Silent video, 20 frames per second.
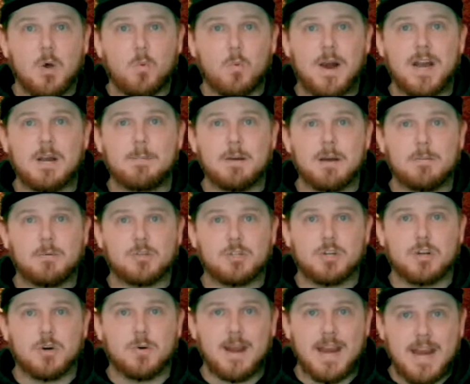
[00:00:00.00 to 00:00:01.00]
way to be able
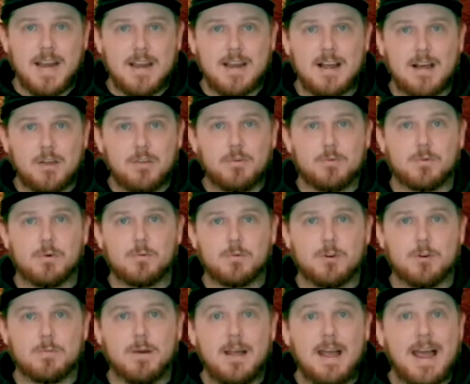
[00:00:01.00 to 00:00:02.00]
to go in and out of the throne
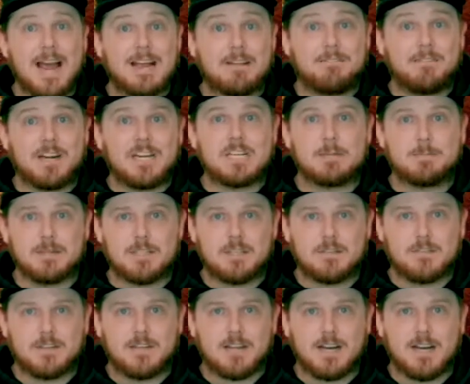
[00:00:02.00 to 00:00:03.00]
room at very
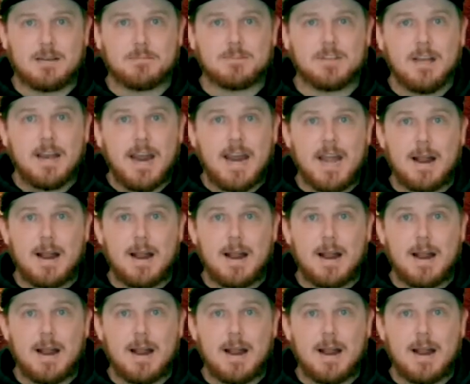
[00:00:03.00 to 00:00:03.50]
specific times.